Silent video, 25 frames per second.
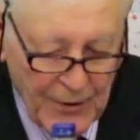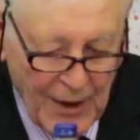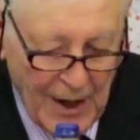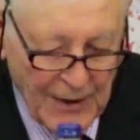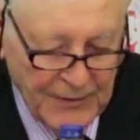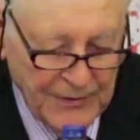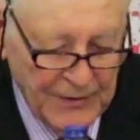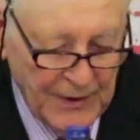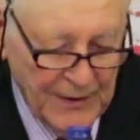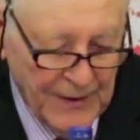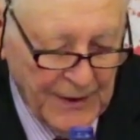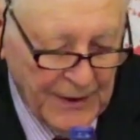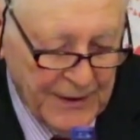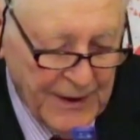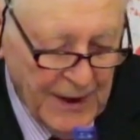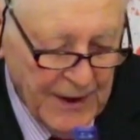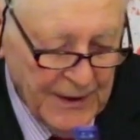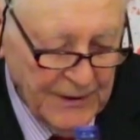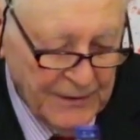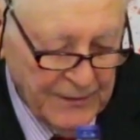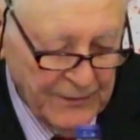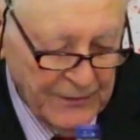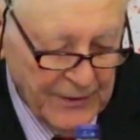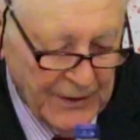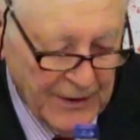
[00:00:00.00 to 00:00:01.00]
Thus, in the
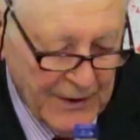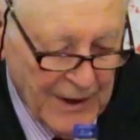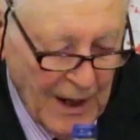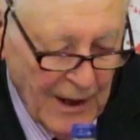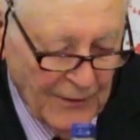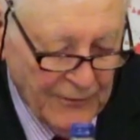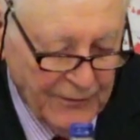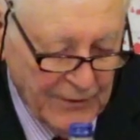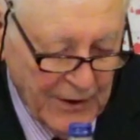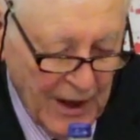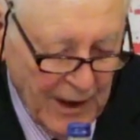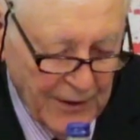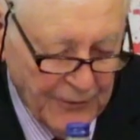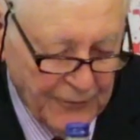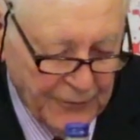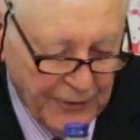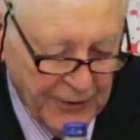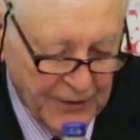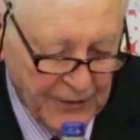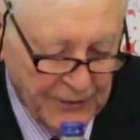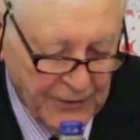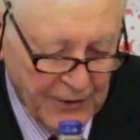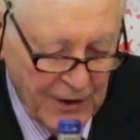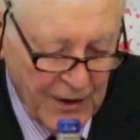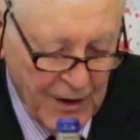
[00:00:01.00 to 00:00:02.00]
case of the Gulf
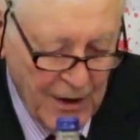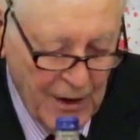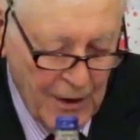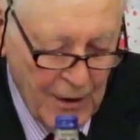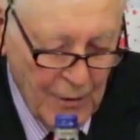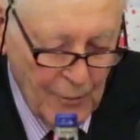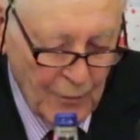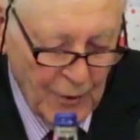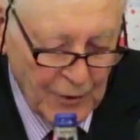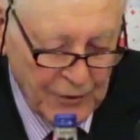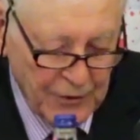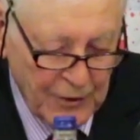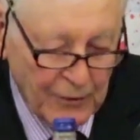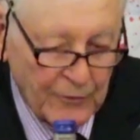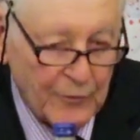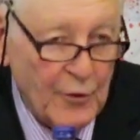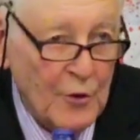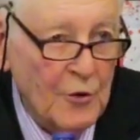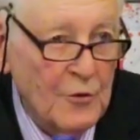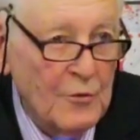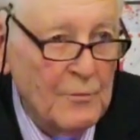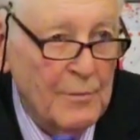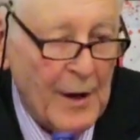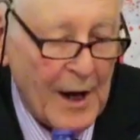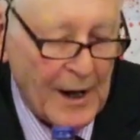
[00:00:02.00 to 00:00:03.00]
countries, which are
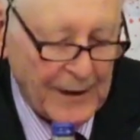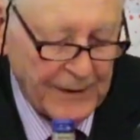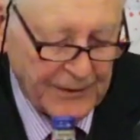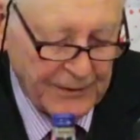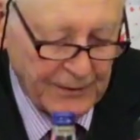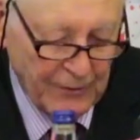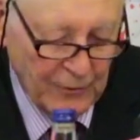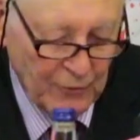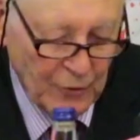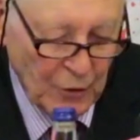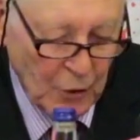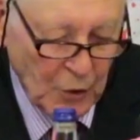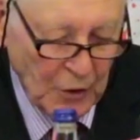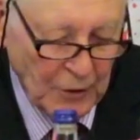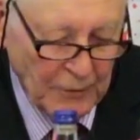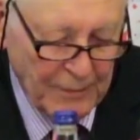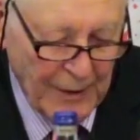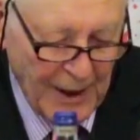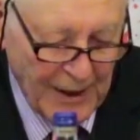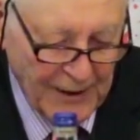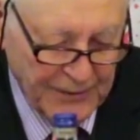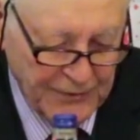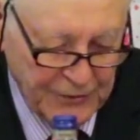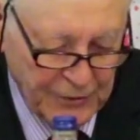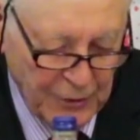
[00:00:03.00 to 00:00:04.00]
ruled
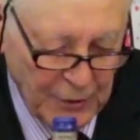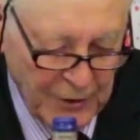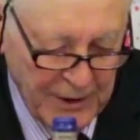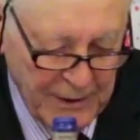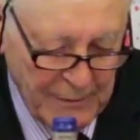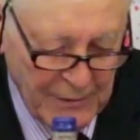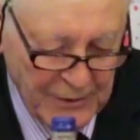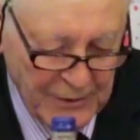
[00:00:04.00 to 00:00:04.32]
by Sunni